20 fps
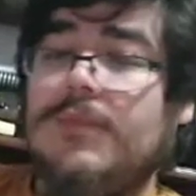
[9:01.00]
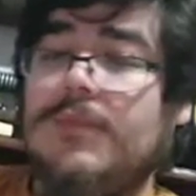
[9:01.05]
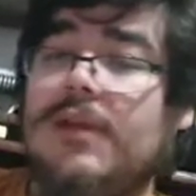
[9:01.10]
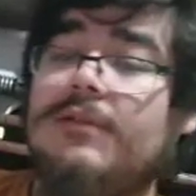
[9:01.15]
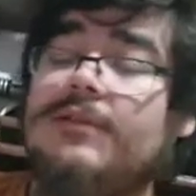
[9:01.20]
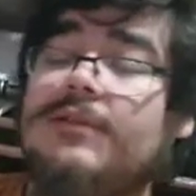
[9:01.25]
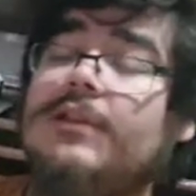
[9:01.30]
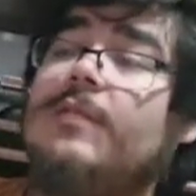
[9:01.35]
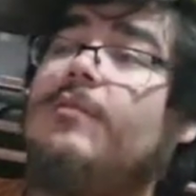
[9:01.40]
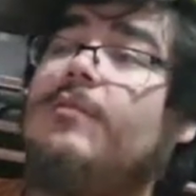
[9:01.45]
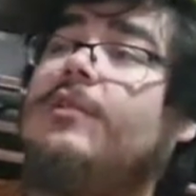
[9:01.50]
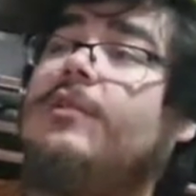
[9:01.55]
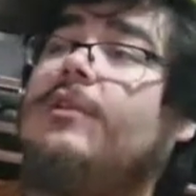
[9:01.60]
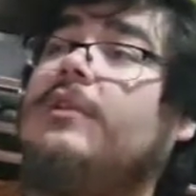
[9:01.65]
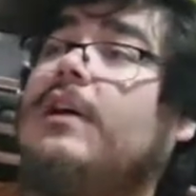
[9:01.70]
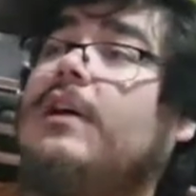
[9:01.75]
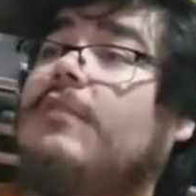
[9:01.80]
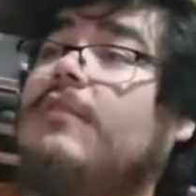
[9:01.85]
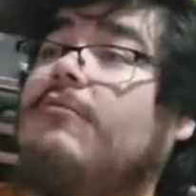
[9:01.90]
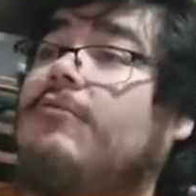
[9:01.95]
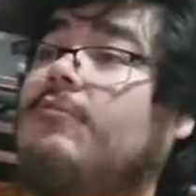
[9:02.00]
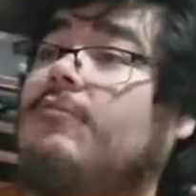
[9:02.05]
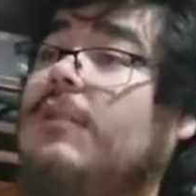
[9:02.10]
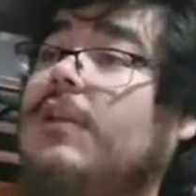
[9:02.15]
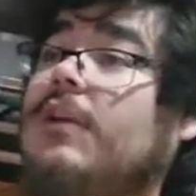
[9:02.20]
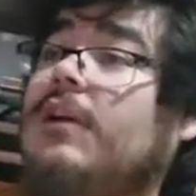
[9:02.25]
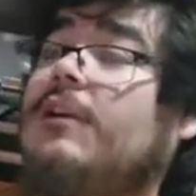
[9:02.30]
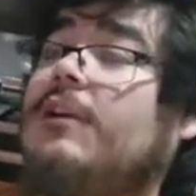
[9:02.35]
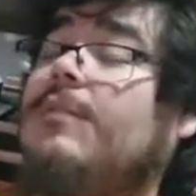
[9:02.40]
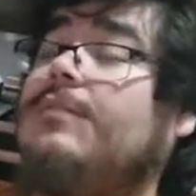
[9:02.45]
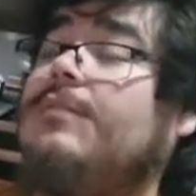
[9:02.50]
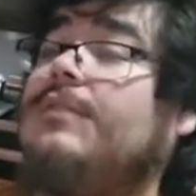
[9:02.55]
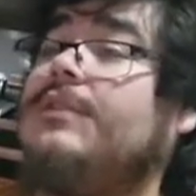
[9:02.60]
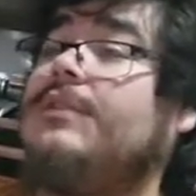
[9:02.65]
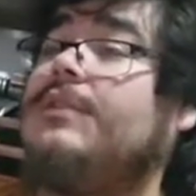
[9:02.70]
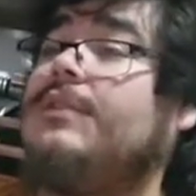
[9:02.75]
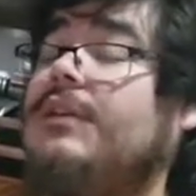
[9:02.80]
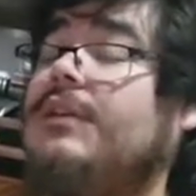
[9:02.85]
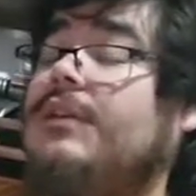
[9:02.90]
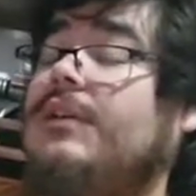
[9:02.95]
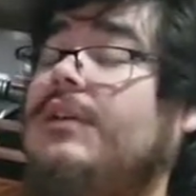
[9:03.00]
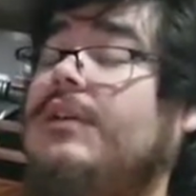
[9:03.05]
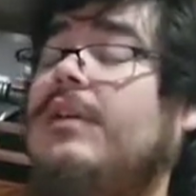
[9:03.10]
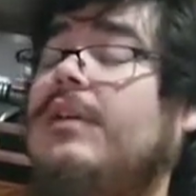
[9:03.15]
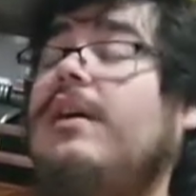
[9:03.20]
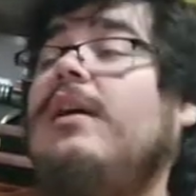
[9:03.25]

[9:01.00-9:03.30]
every Sunday morning I would wake up to see.